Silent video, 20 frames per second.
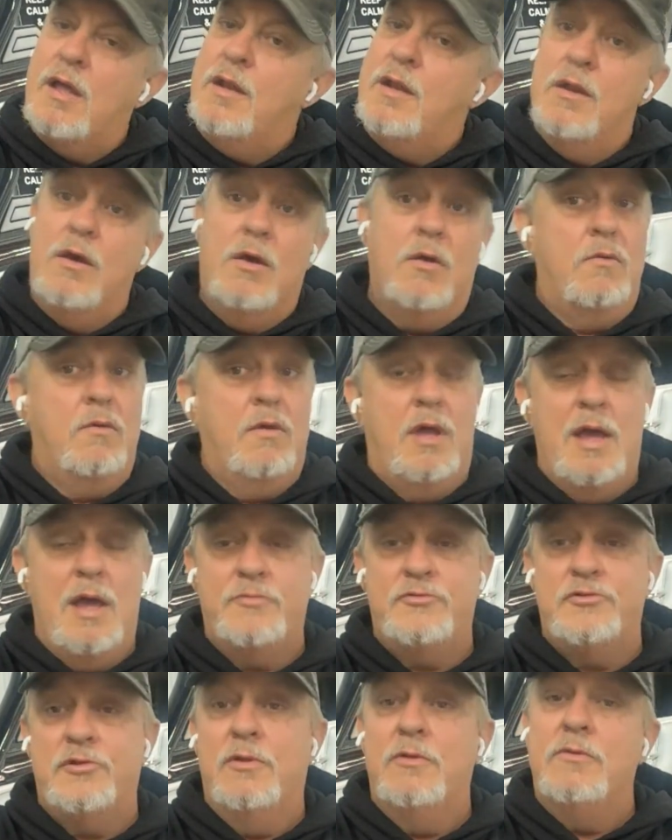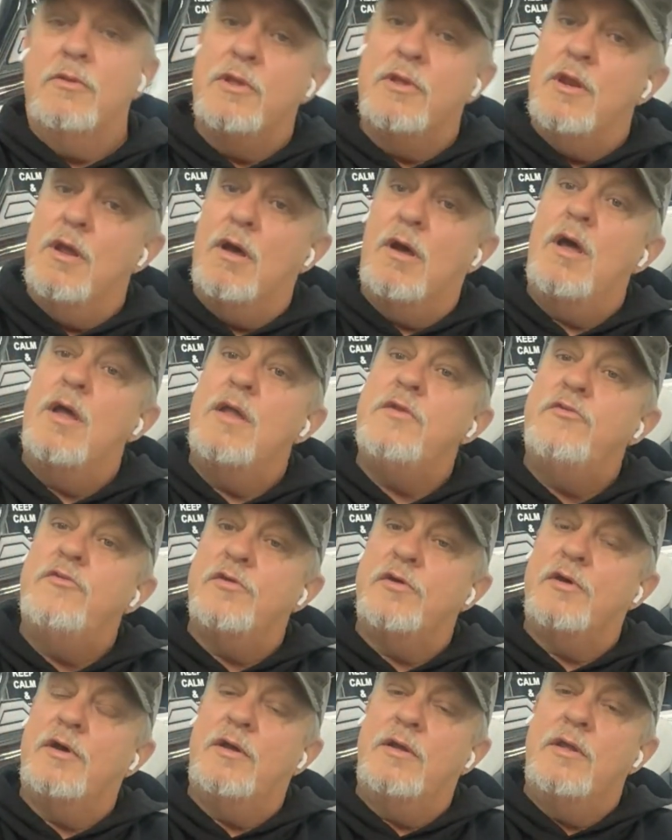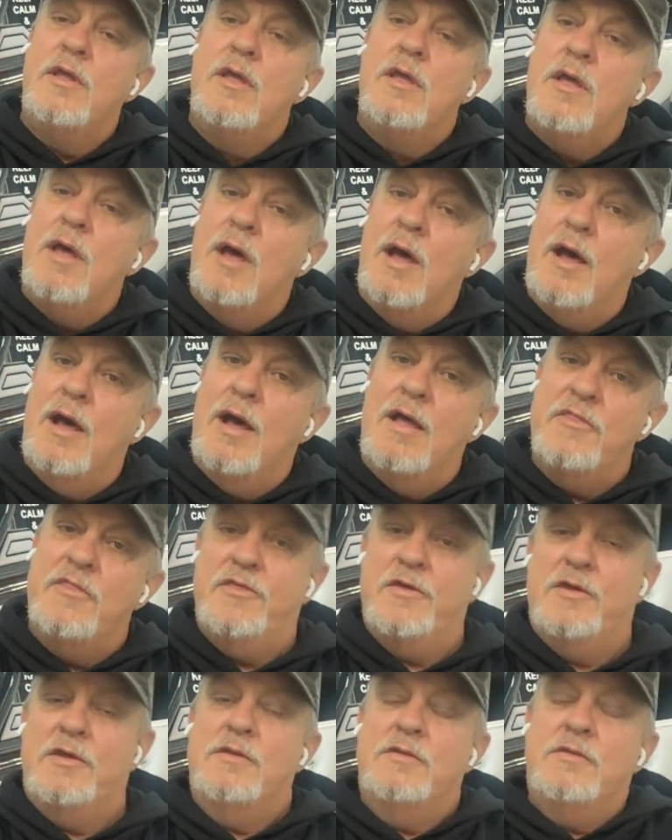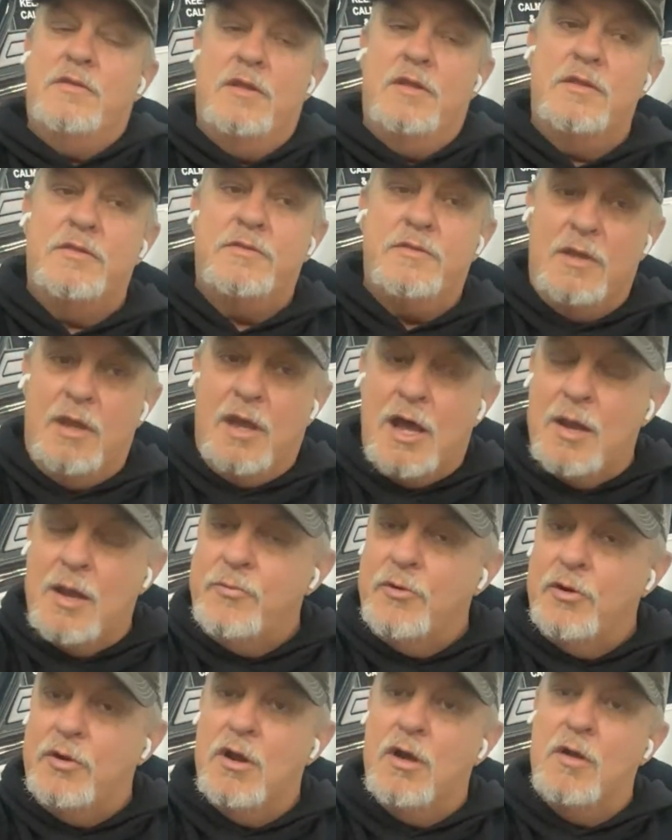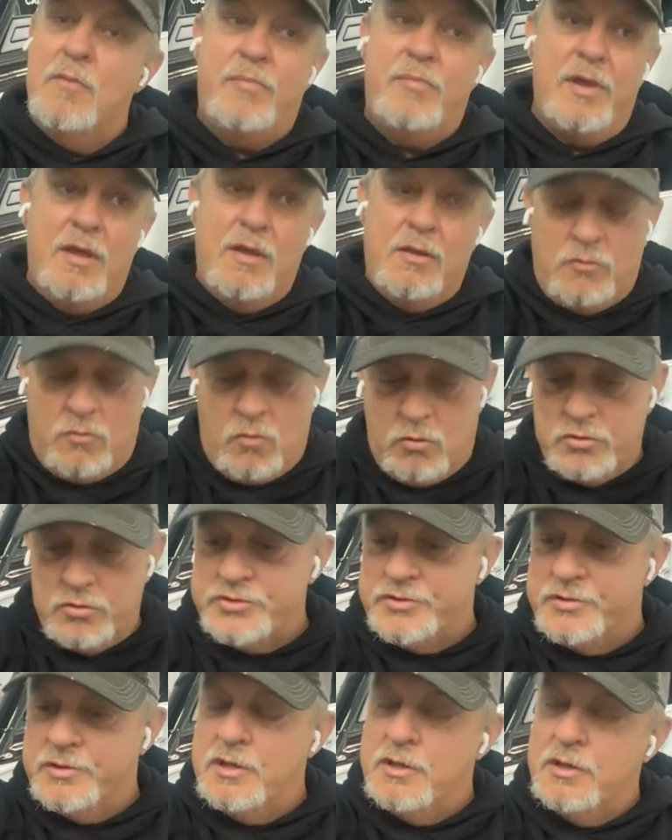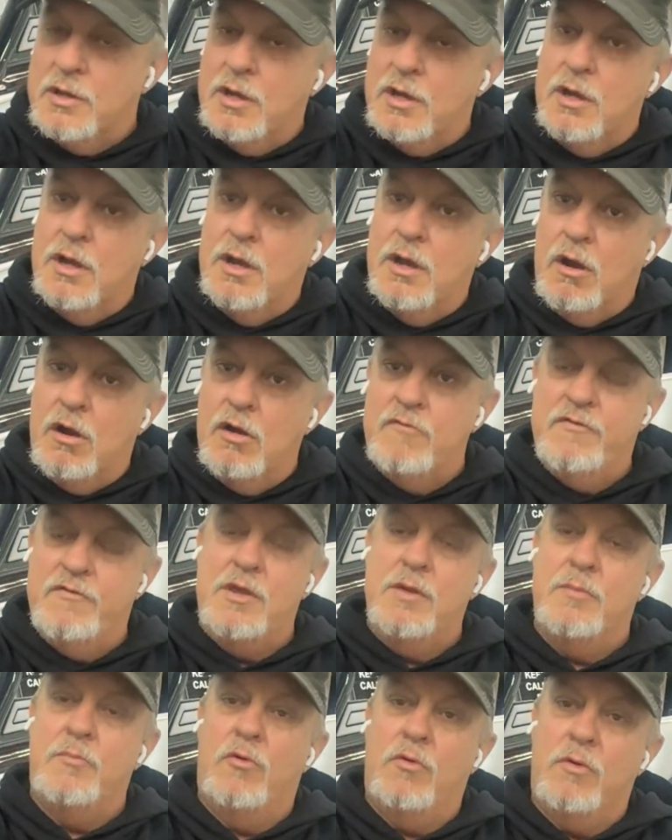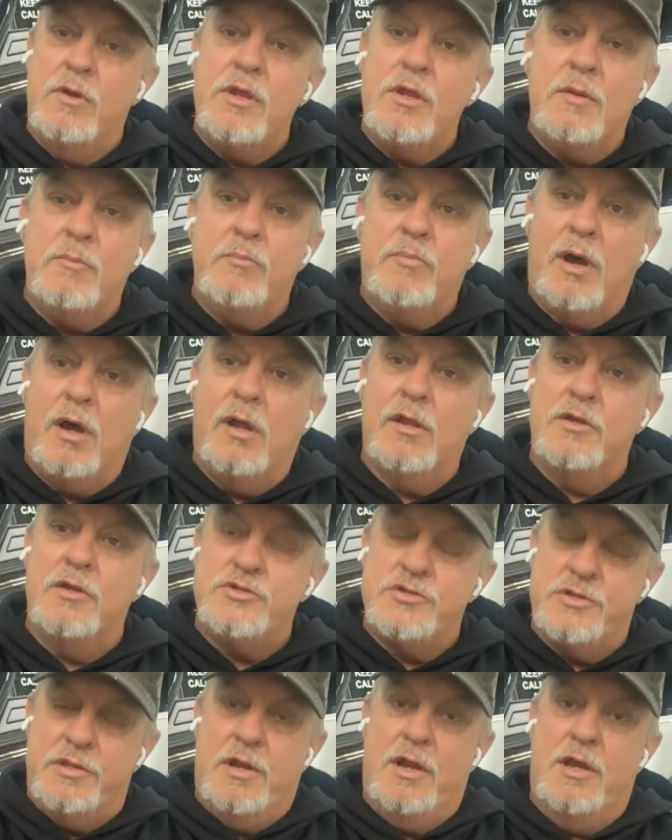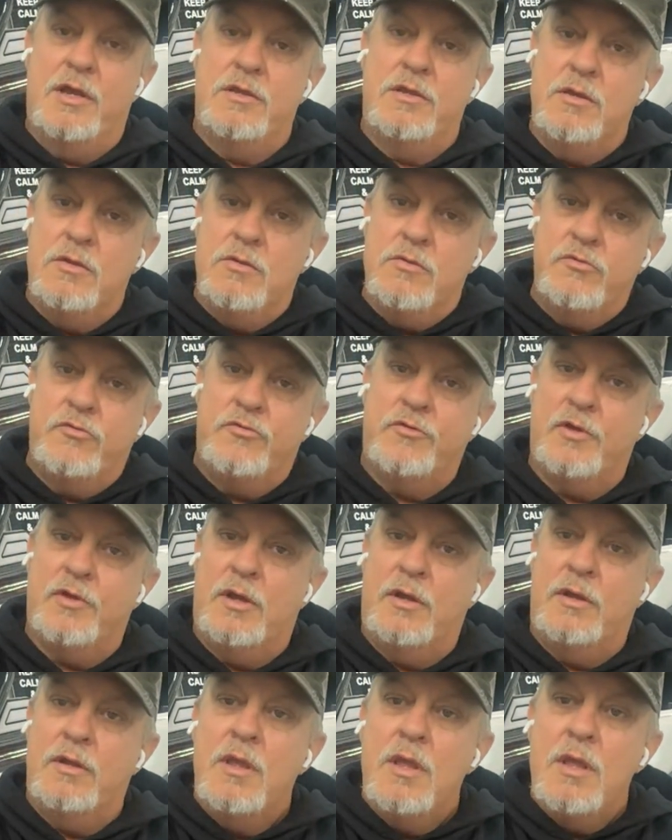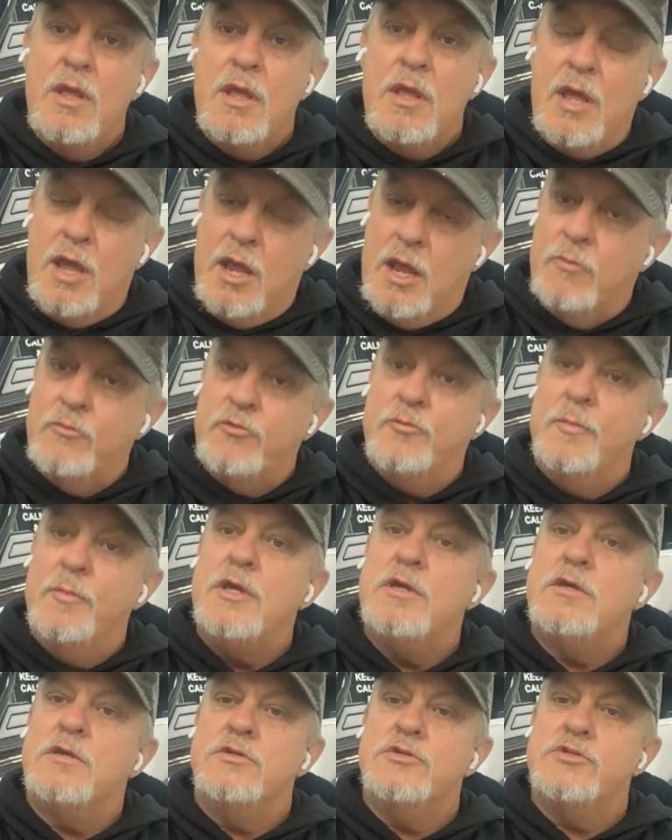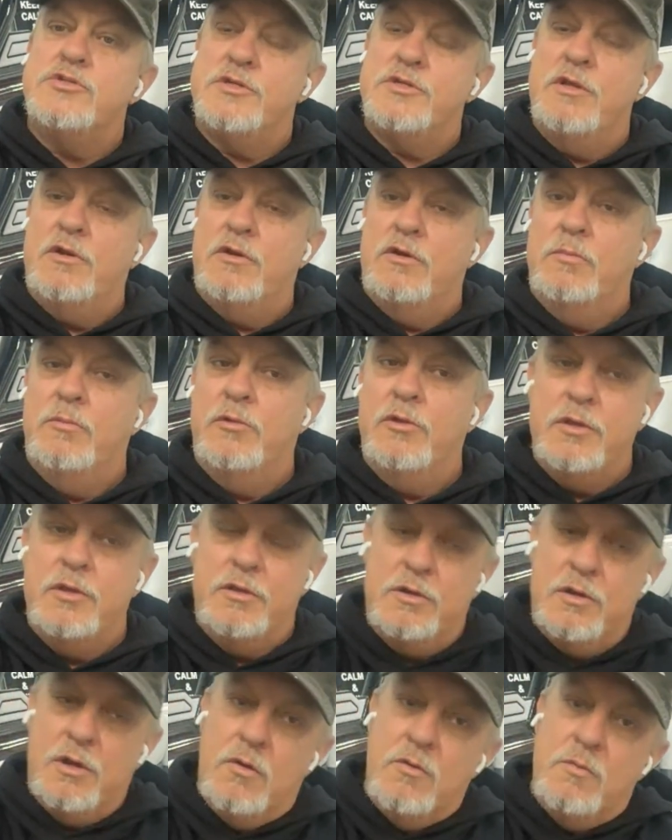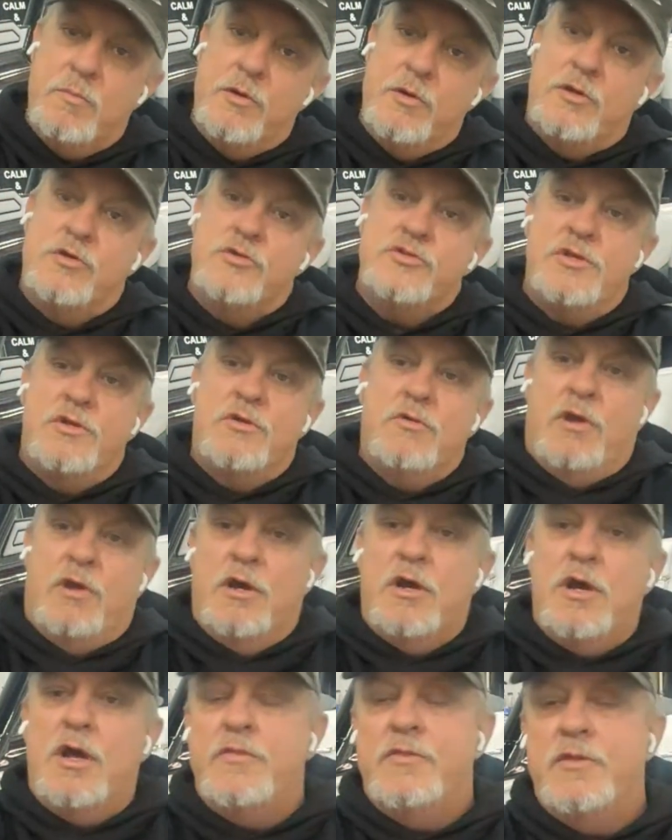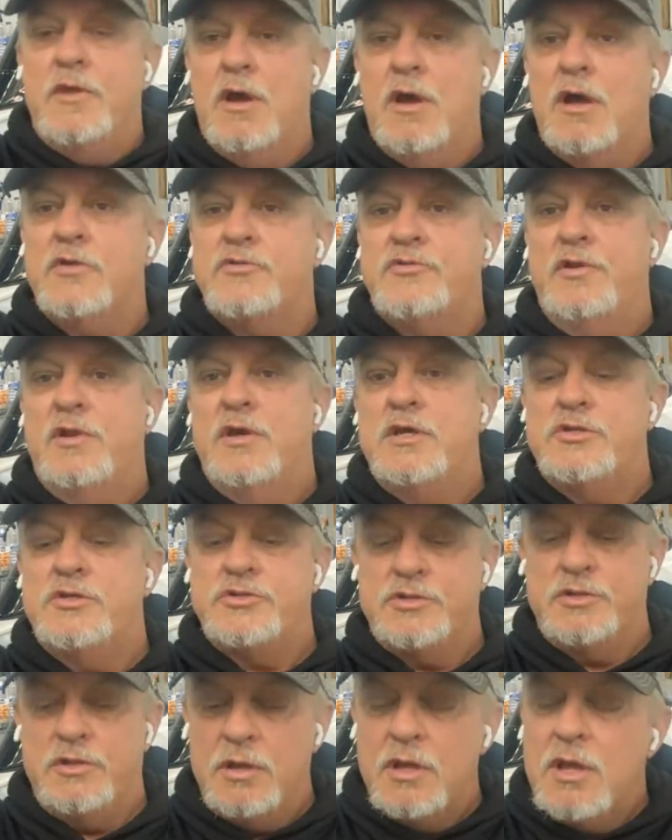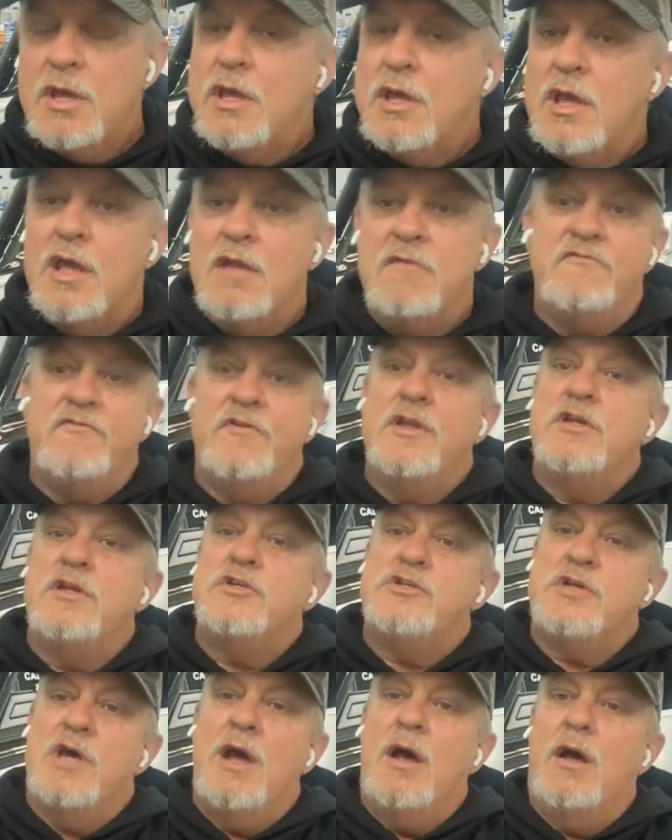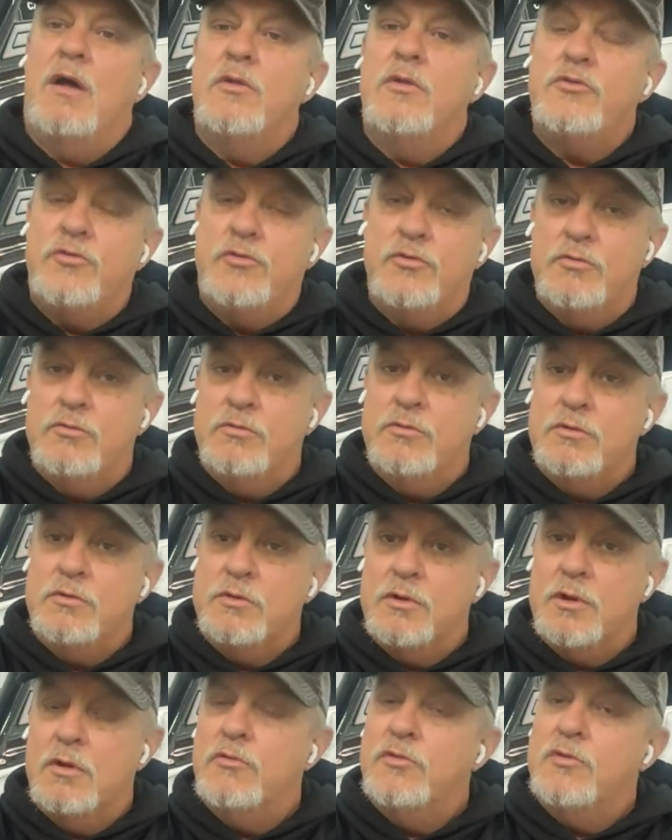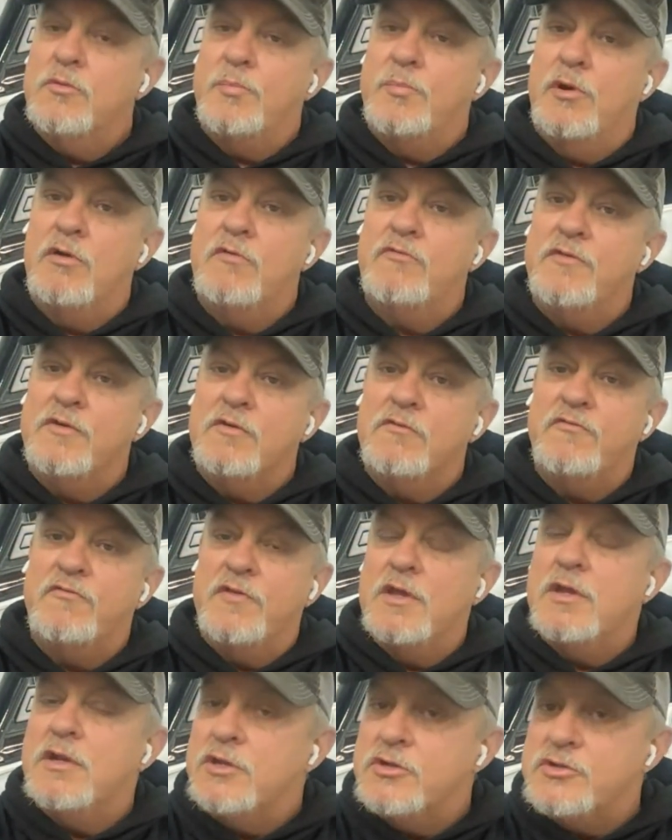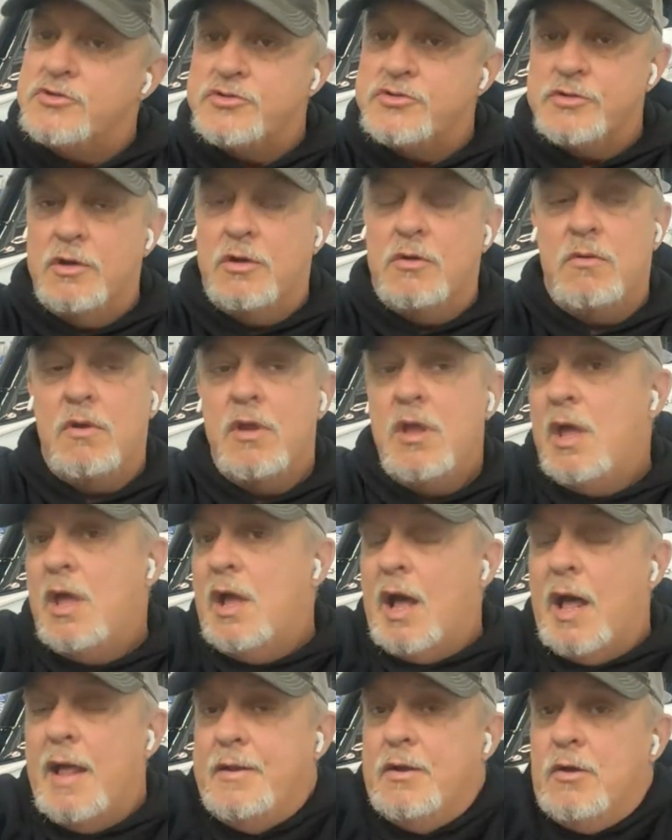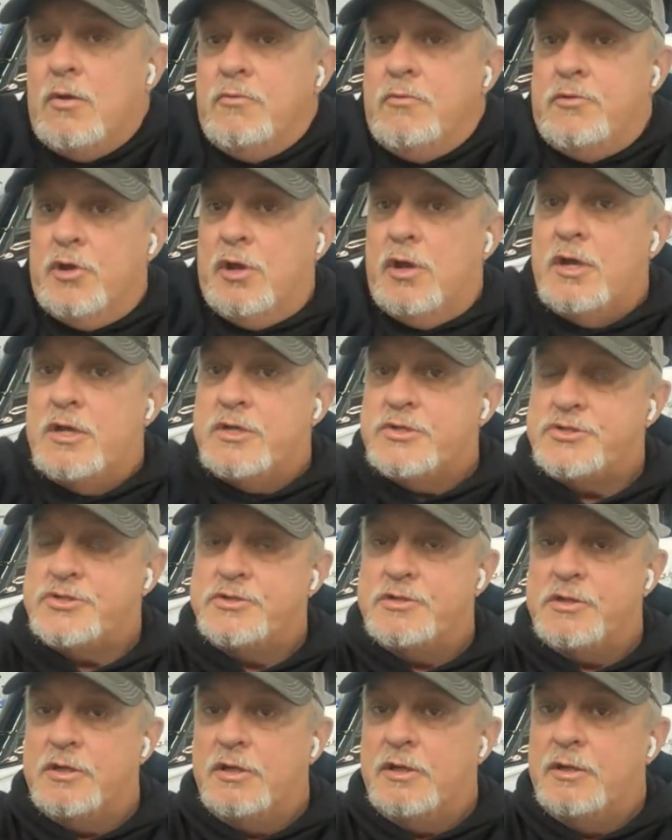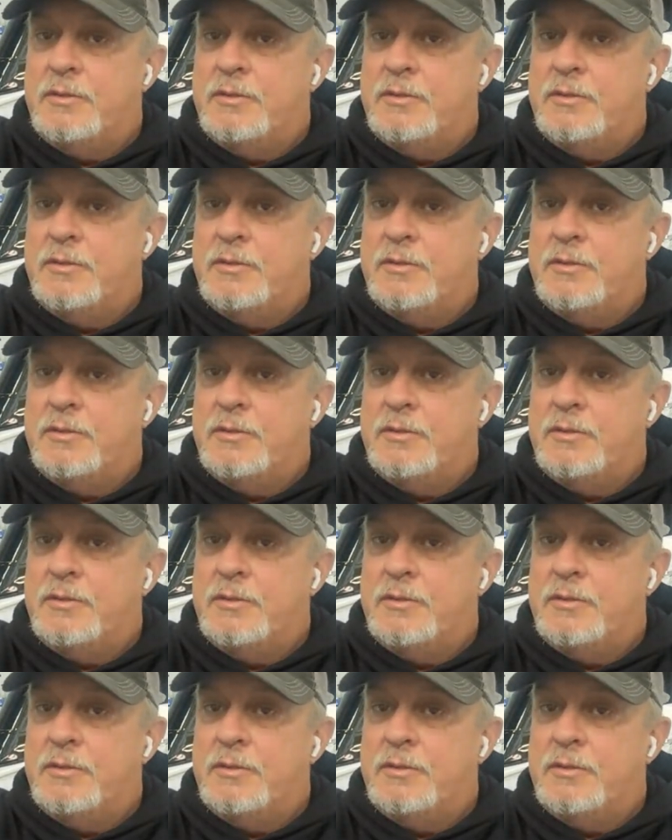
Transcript: No, absolutely not. I think that the hyper compound, of course, the RV and marine polish that I use helps me considerably, because it'll cut the oxidation and finish out to, the perfect finish. So I don't dust.